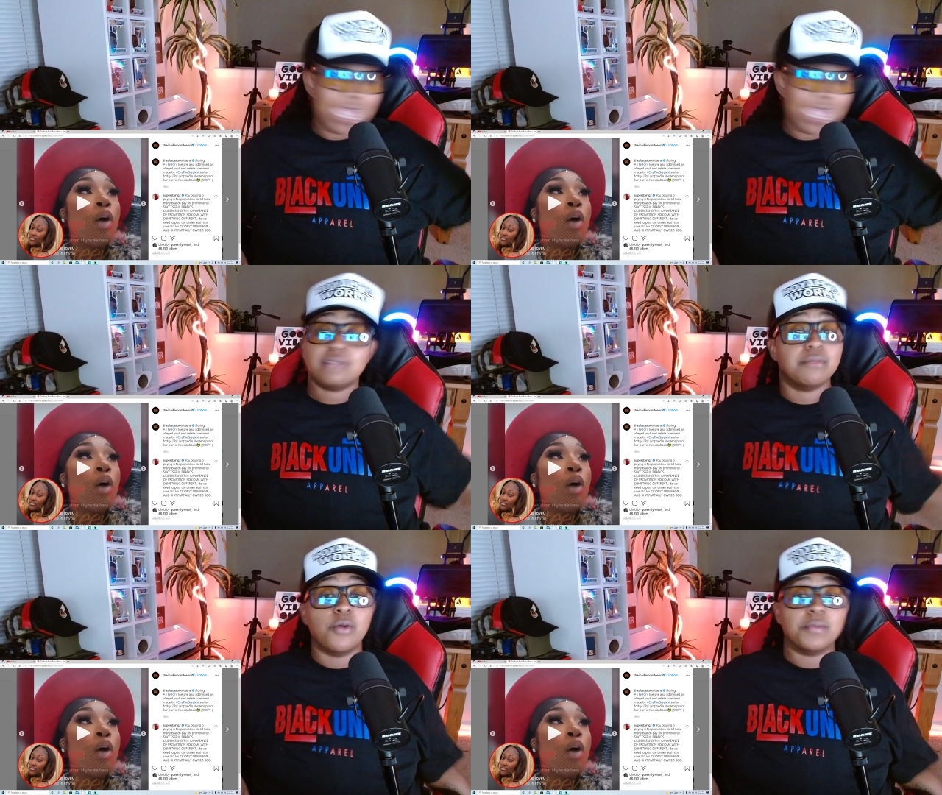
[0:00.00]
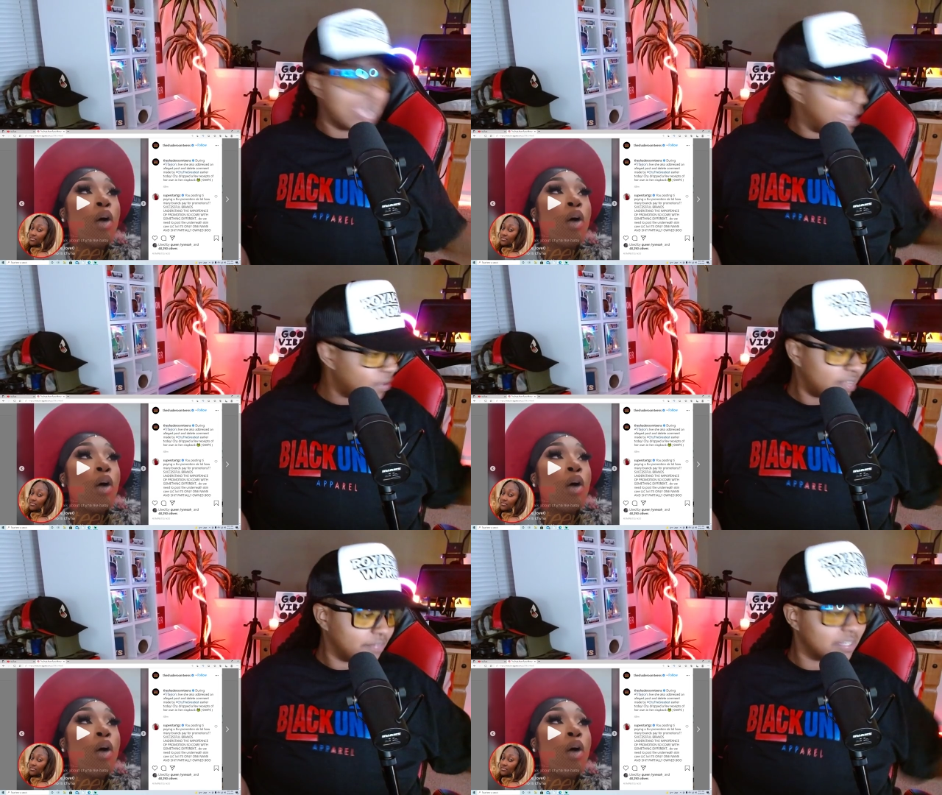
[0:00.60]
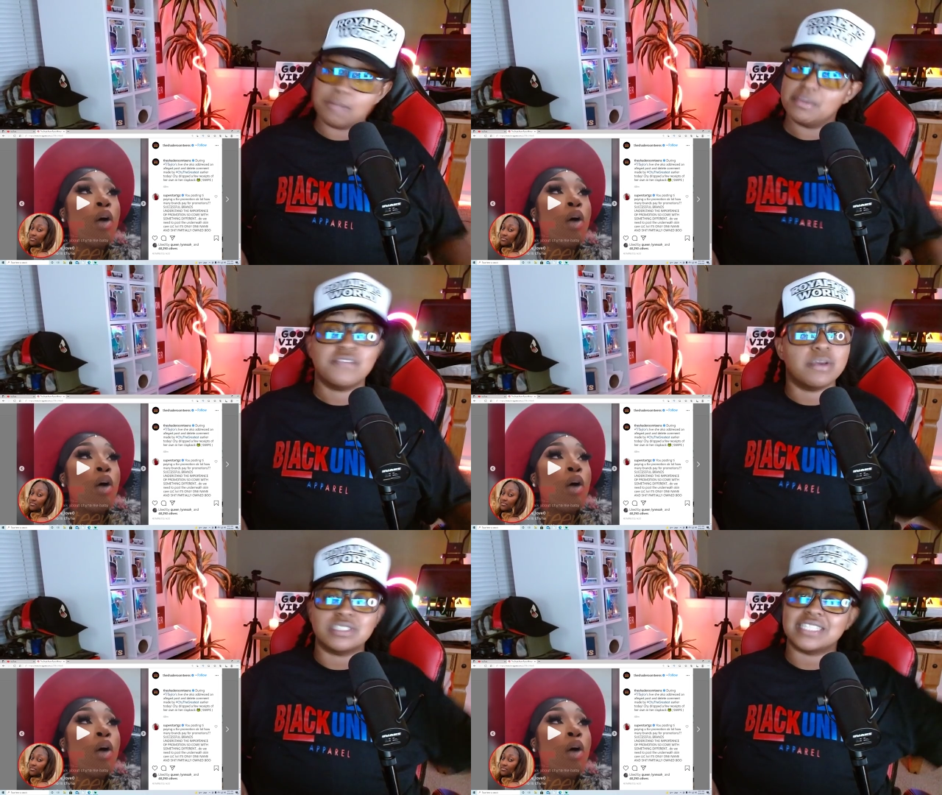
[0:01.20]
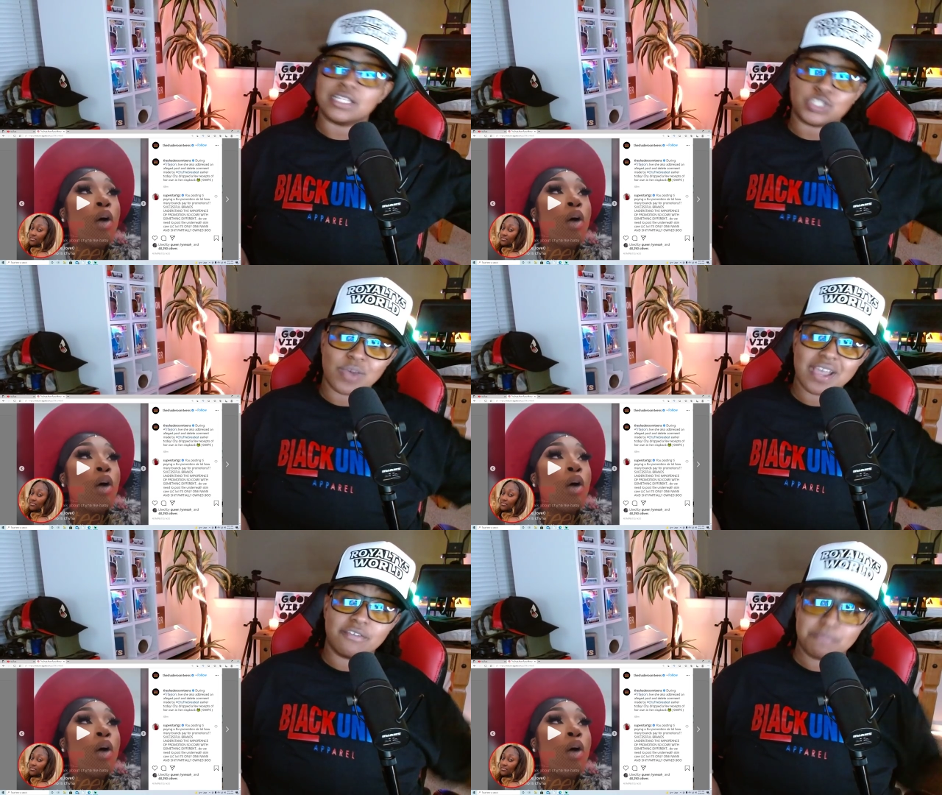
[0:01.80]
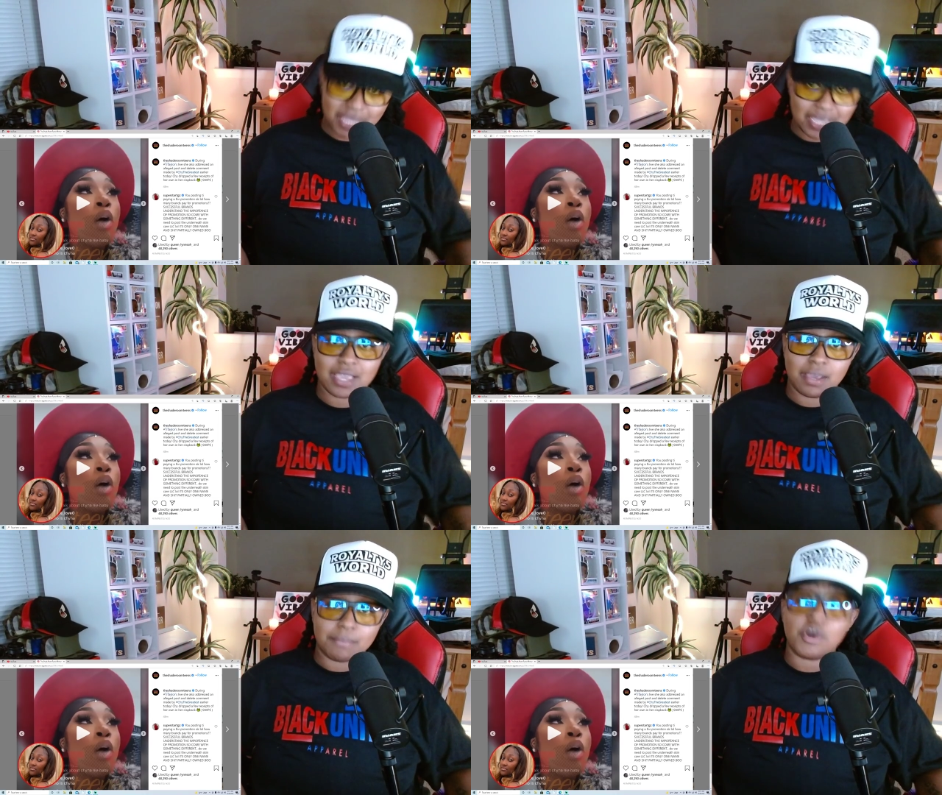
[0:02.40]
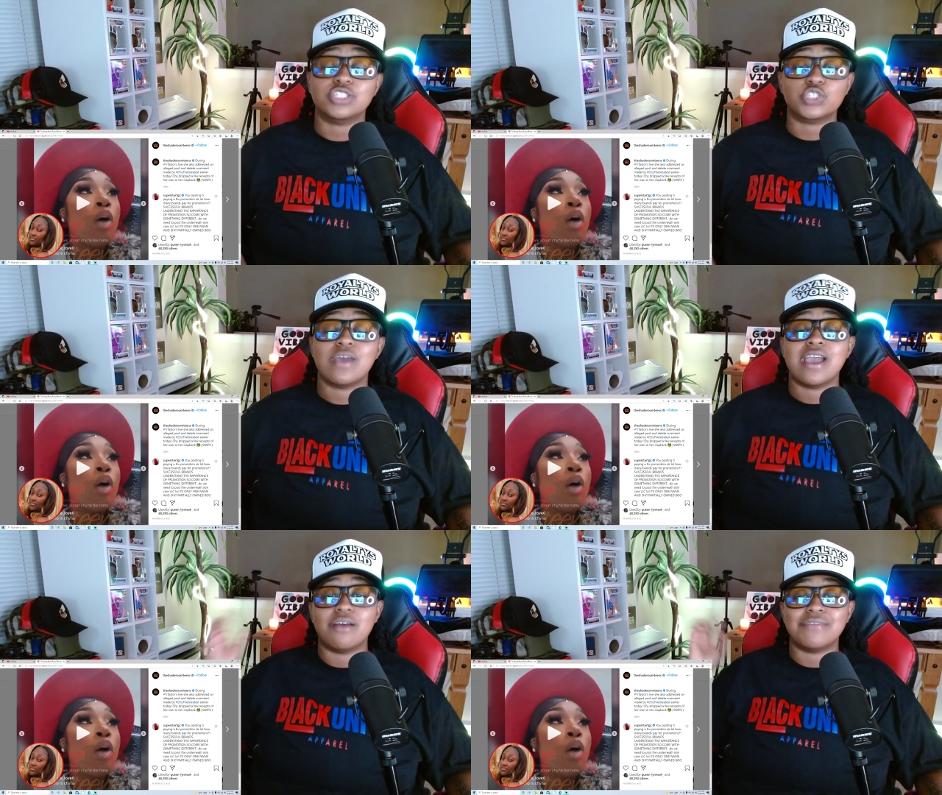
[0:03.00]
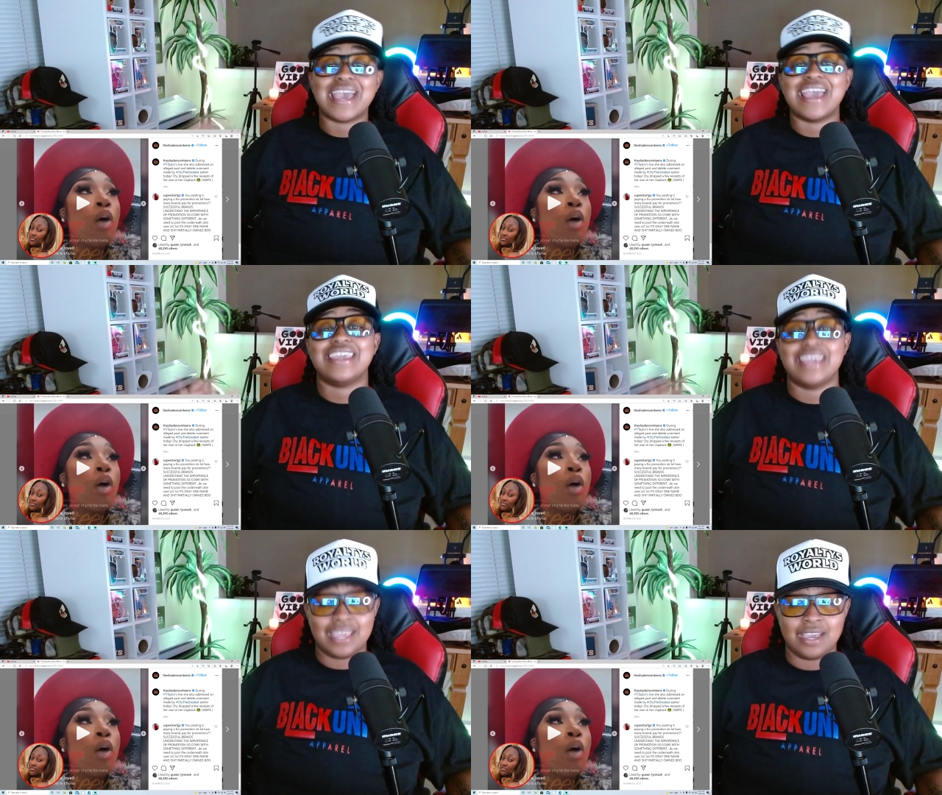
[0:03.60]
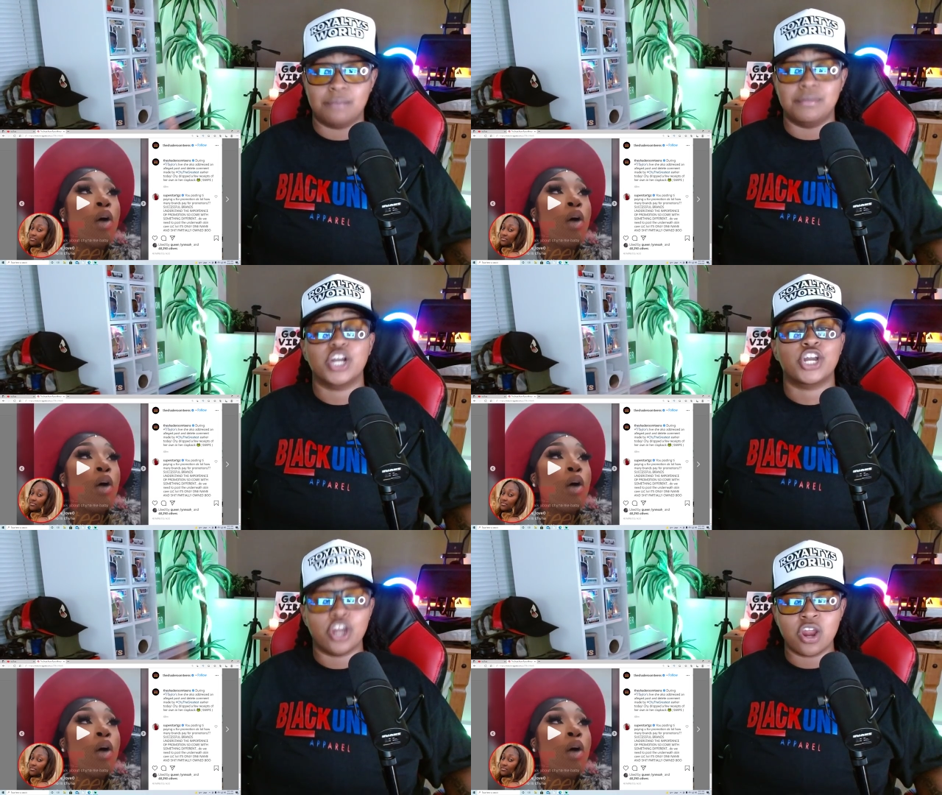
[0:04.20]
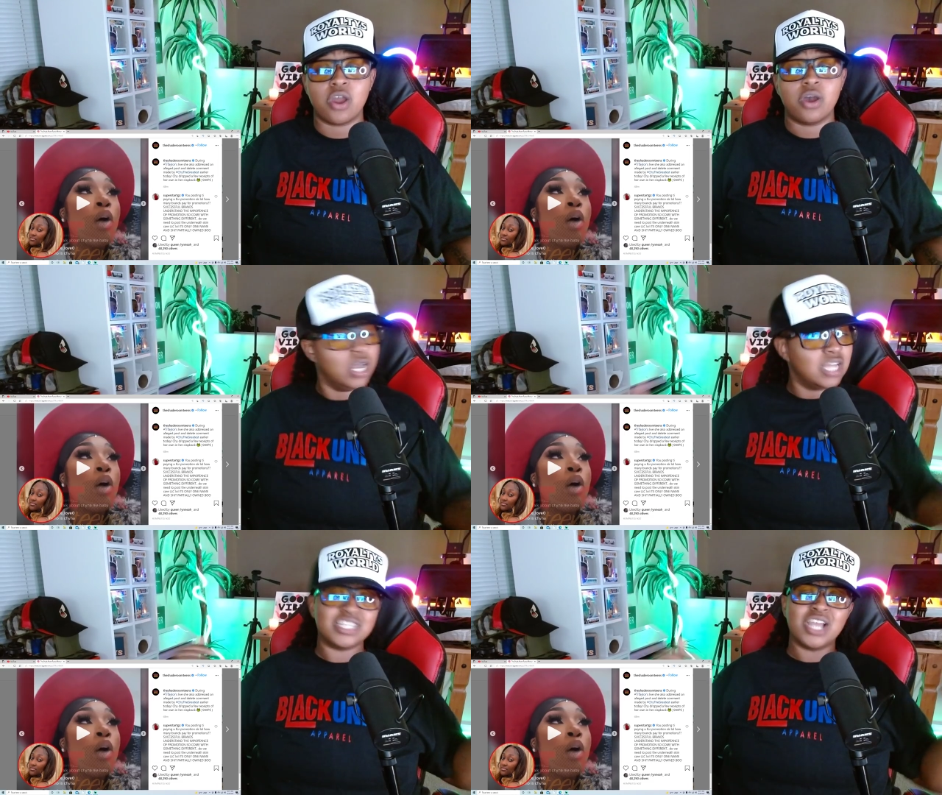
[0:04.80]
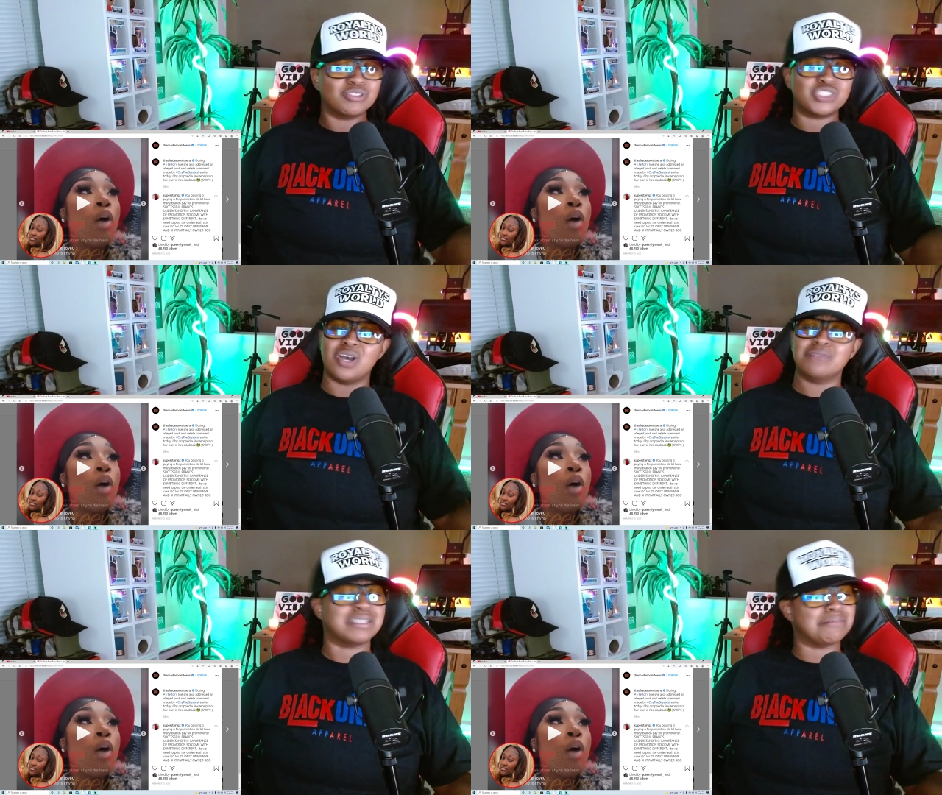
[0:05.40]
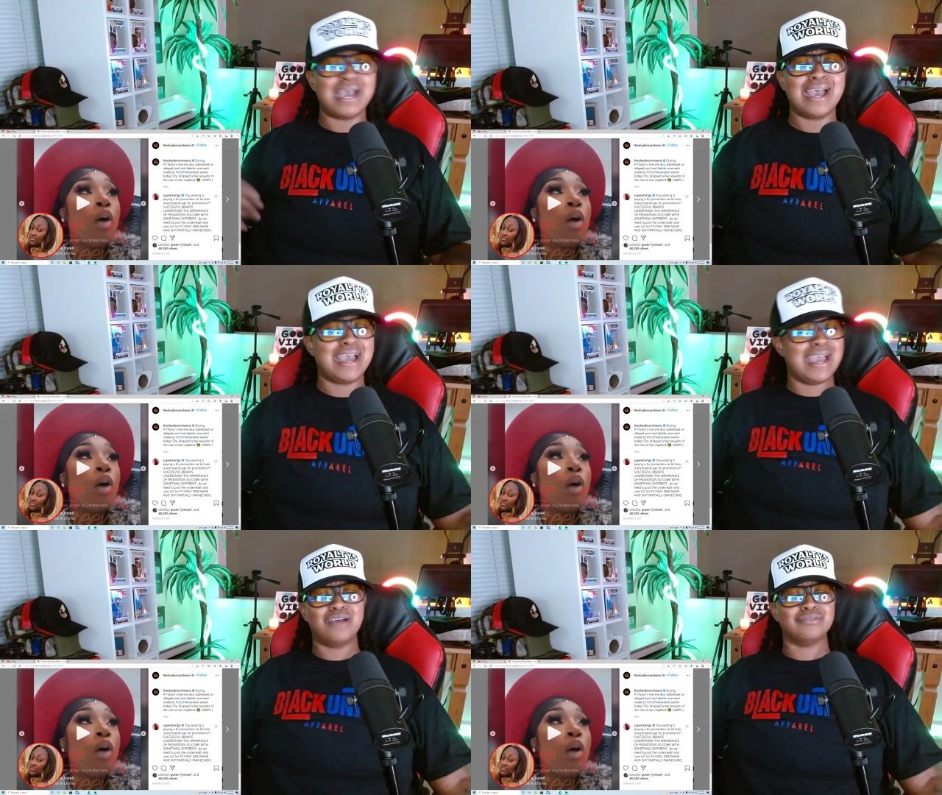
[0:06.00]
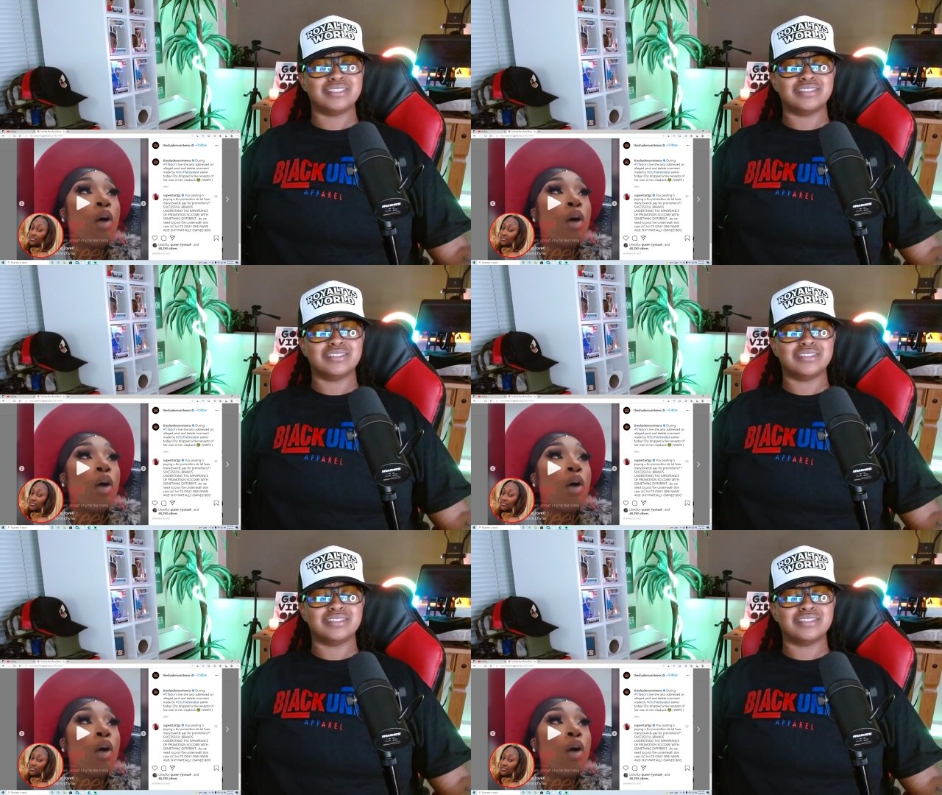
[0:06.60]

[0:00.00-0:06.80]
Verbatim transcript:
Speaker 1: that moment. I don't give a damn if it was at 12 p.m. or 12 a.m. Girl, don't show up to my house.